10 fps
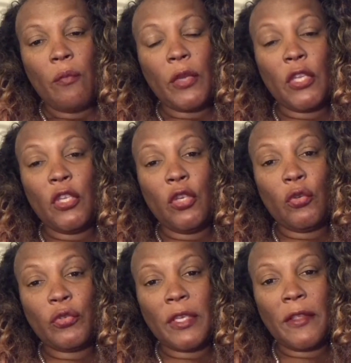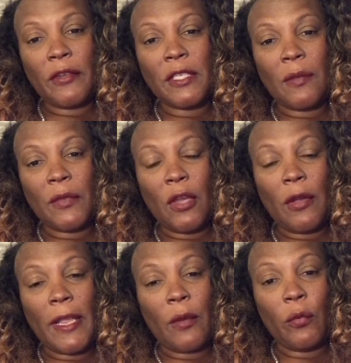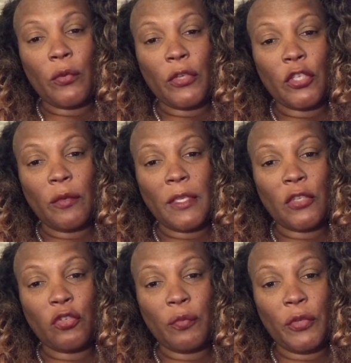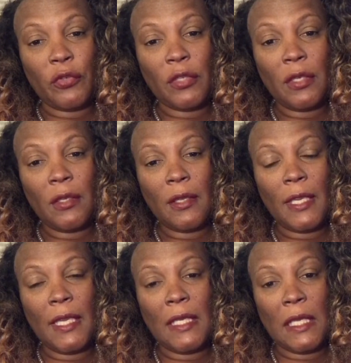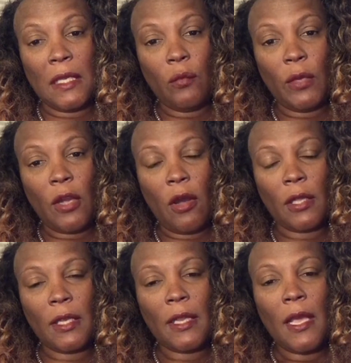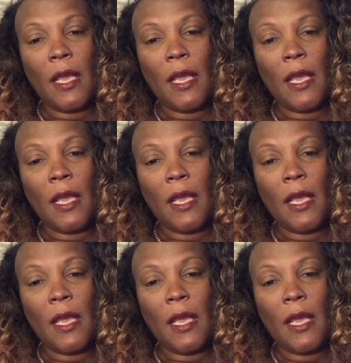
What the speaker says: But usually there's something called equitable distribution, ED we call it.